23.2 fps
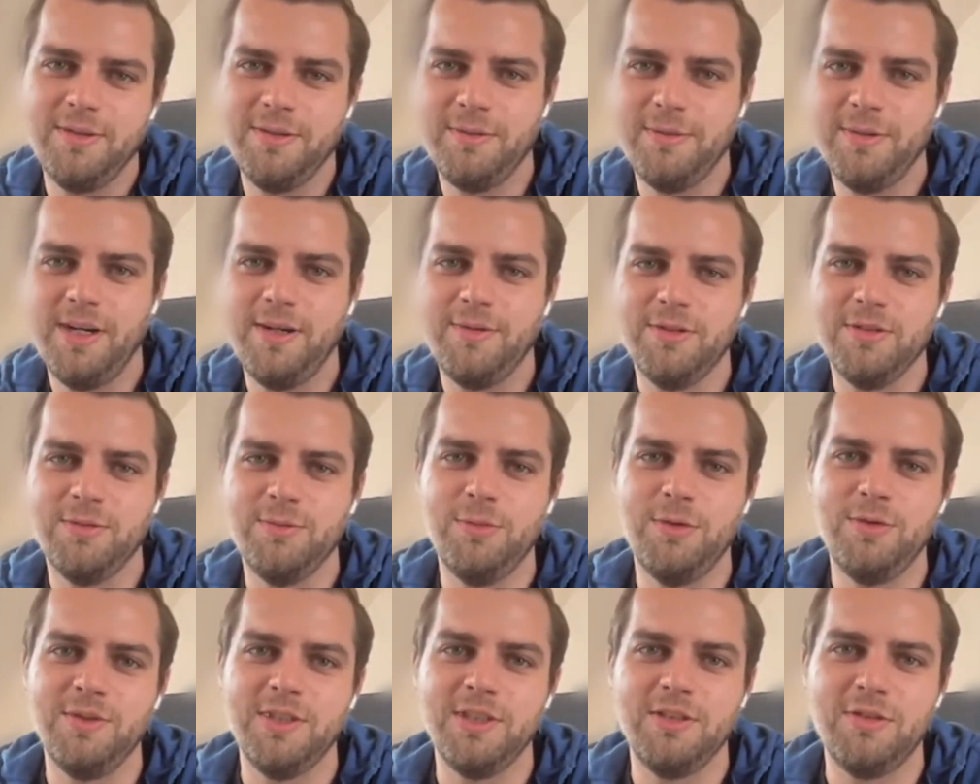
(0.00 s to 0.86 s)
I was
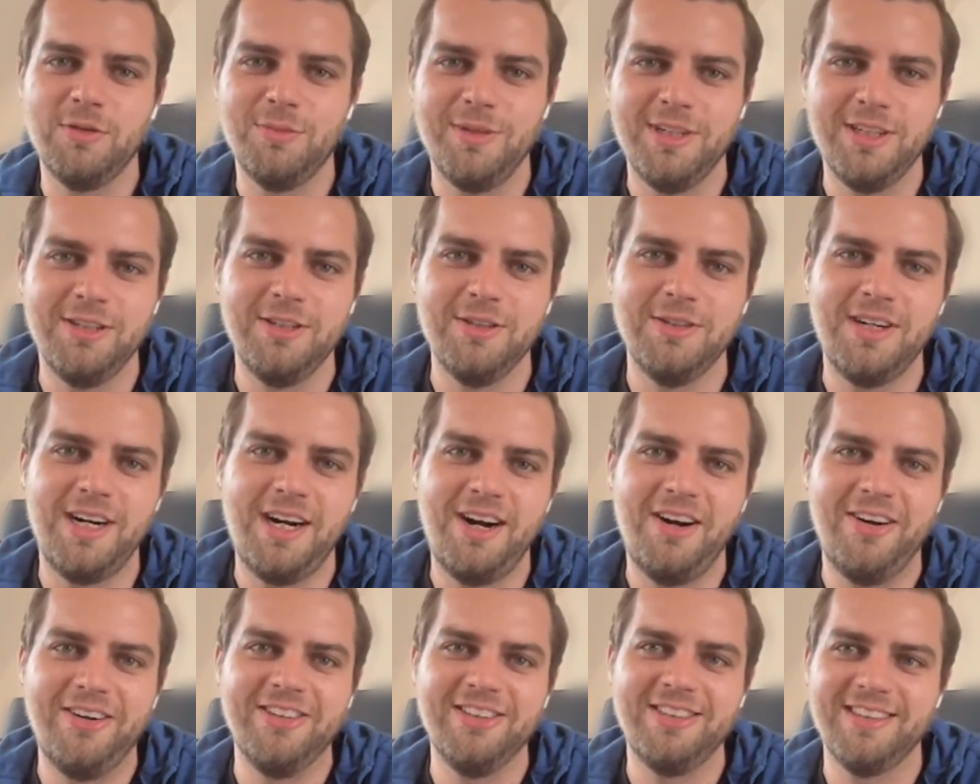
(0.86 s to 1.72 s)
moving to my new
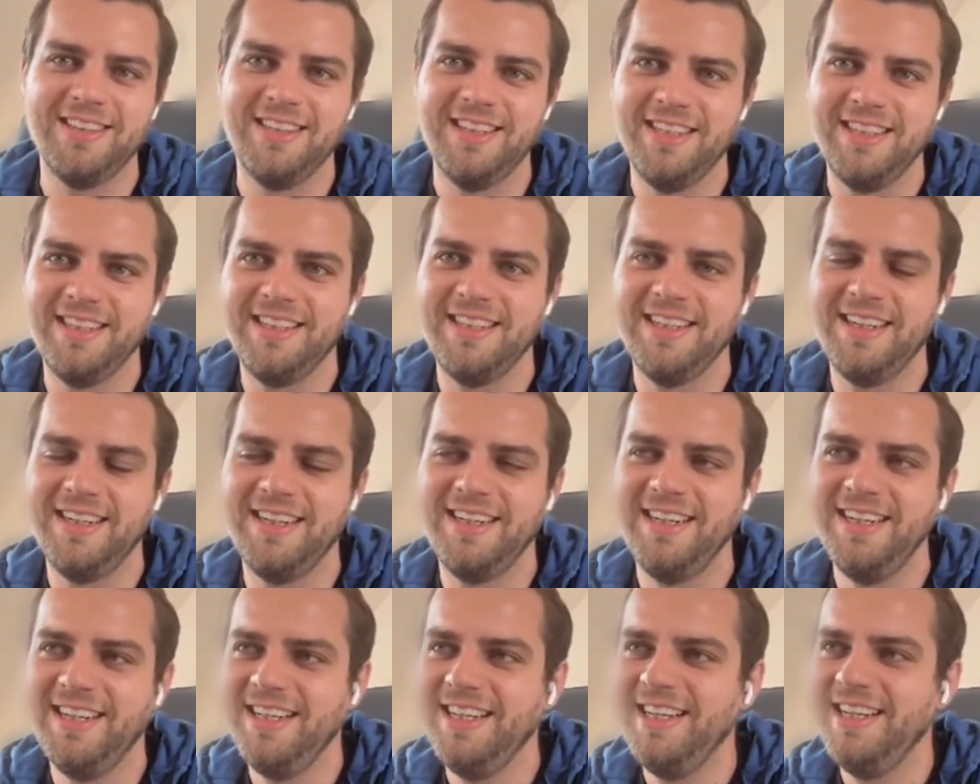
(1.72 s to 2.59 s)
house, and
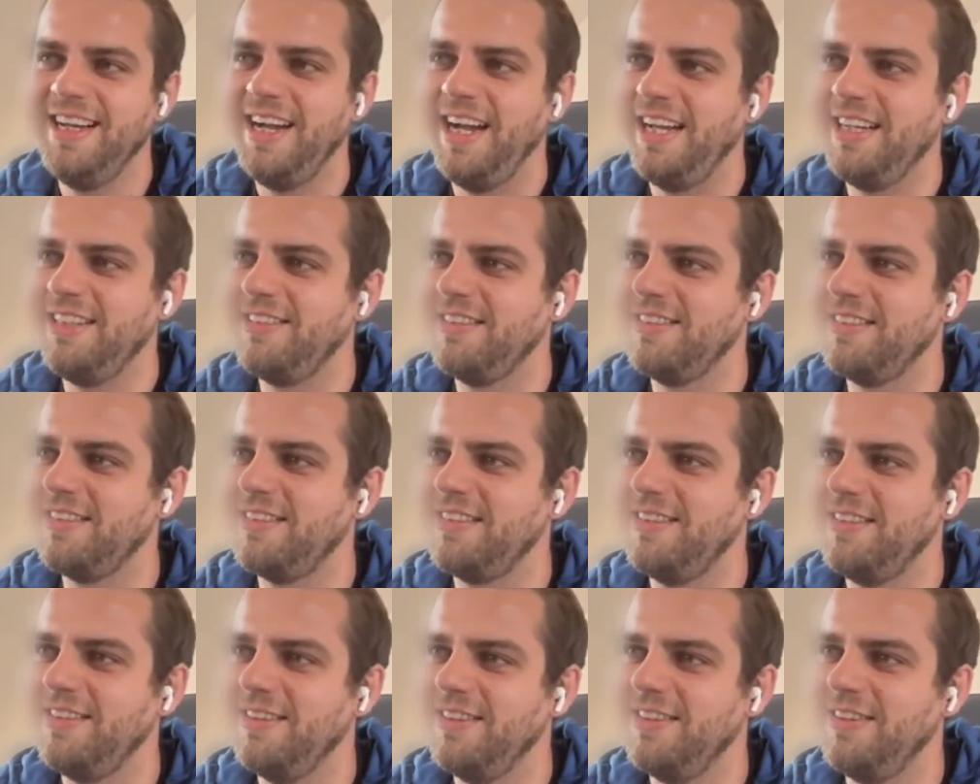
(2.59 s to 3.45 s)
I just,